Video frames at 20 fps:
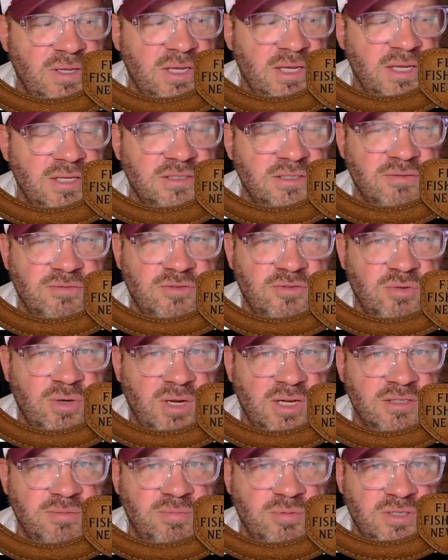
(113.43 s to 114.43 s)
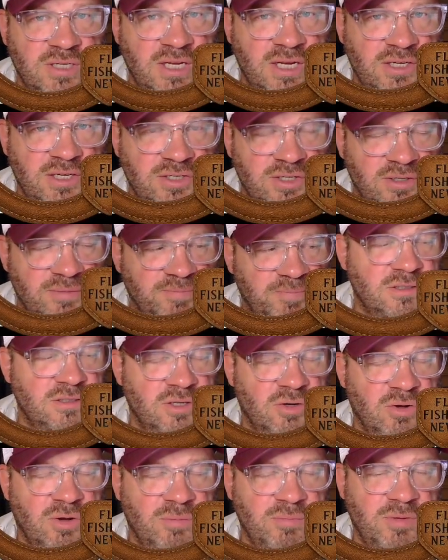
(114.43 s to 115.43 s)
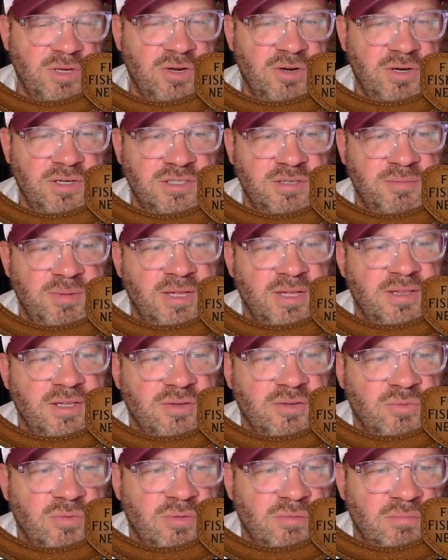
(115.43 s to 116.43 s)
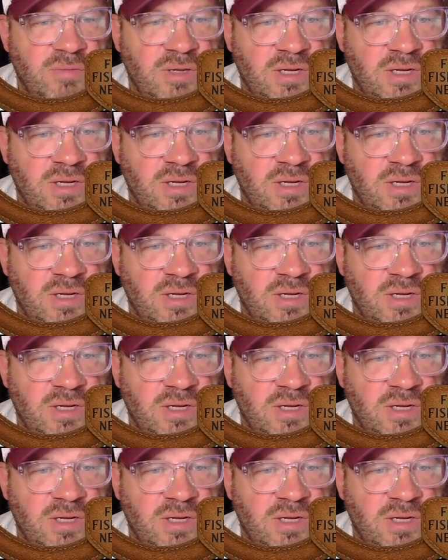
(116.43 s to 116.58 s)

ease of transportation. So I'm curious about this one.